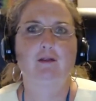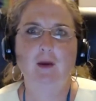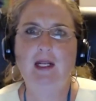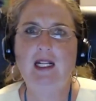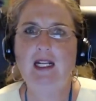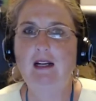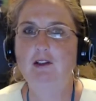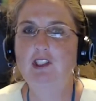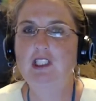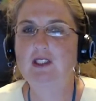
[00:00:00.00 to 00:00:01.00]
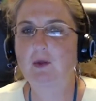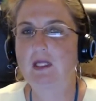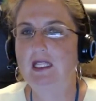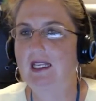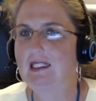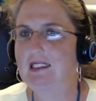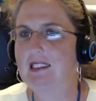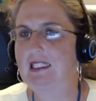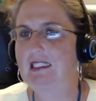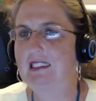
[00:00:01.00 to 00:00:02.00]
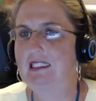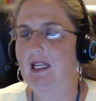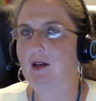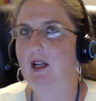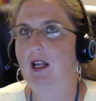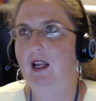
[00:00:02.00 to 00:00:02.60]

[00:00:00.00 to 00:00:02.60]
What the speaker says: The feminine energy is one that gets things done